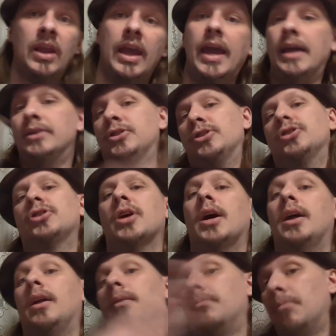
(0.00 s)
ancient
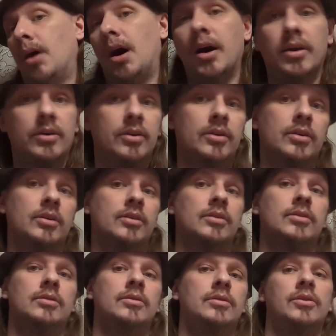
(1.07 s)
China,
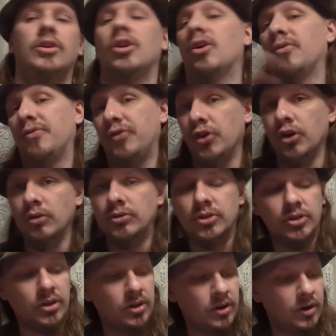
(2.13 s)
modern,
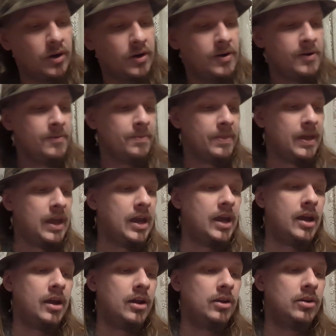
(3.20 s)
future,
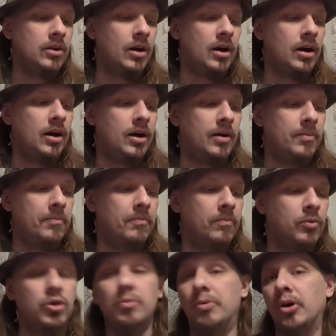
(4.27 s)
and
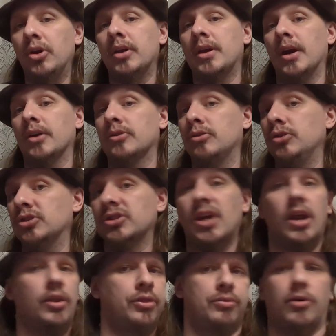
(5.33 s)
when you build a character, you just
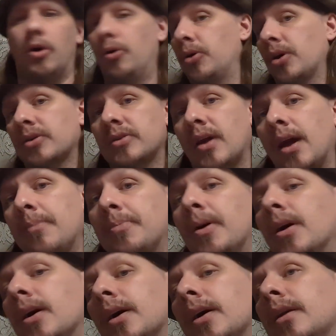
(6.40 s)
kind of throw an archetype
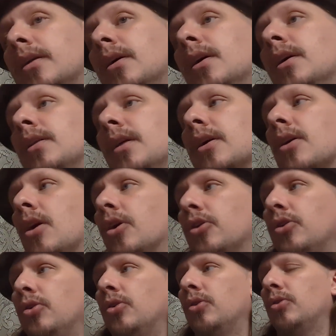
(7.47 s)
on. Like, are
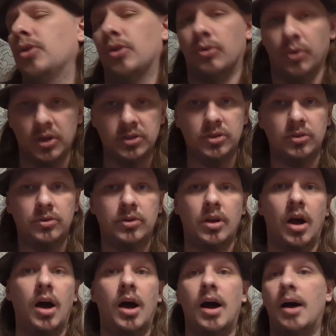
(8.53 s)
you the grizzled
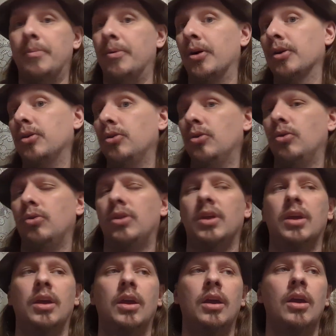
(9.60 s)
cop? Are you
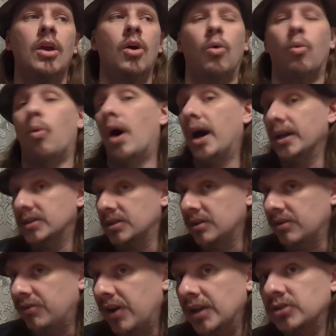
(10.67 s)
the
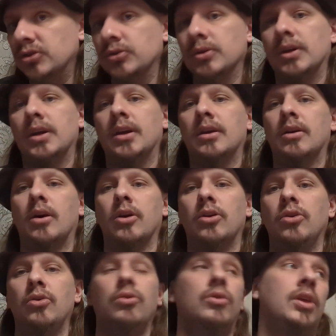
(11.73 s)
wizened veteran? Are
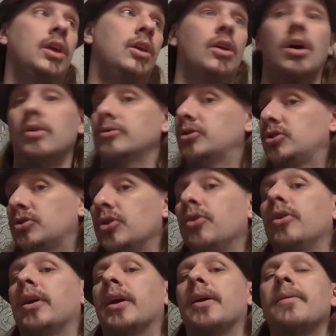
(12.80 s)
you the young
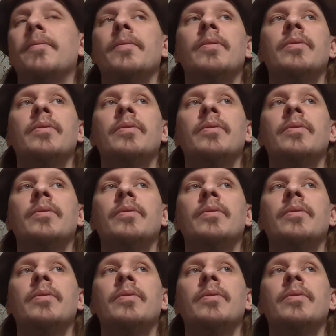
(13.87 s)
student?